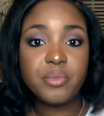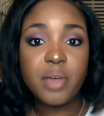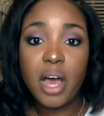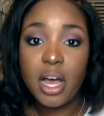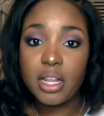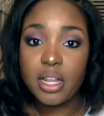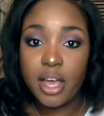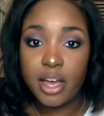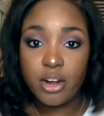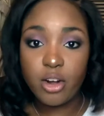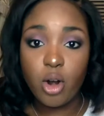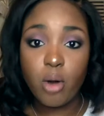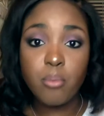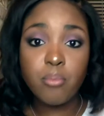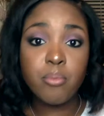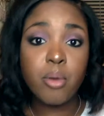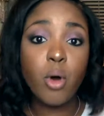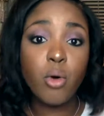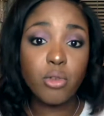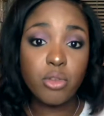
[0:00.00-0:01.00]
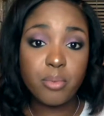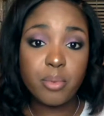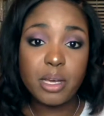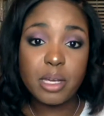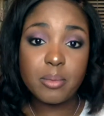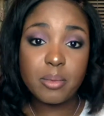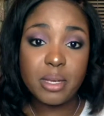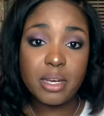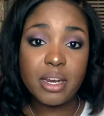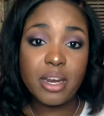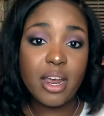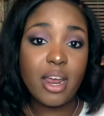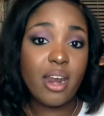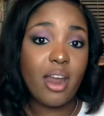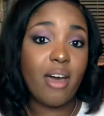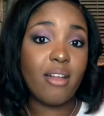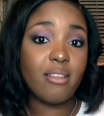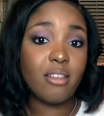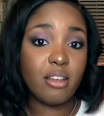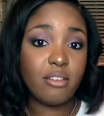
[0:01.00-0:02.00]
highlighter are both pigmented, and
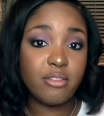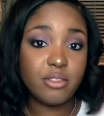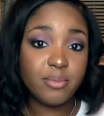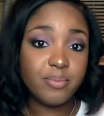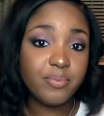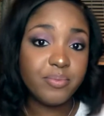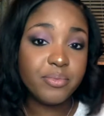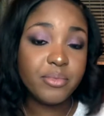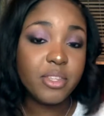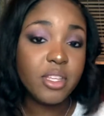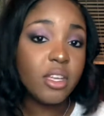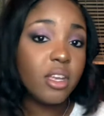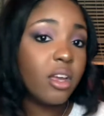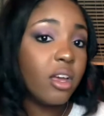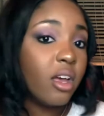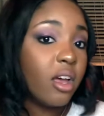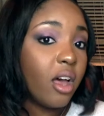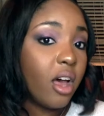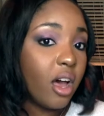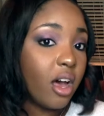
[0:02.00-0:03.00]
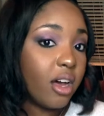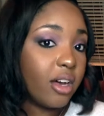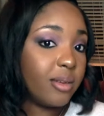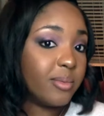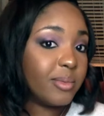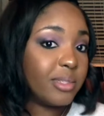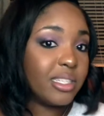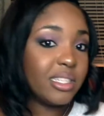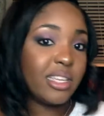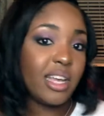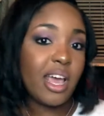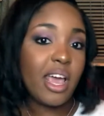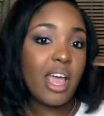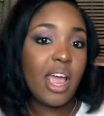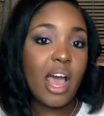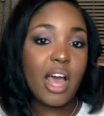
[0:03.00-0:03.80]
I love them. Today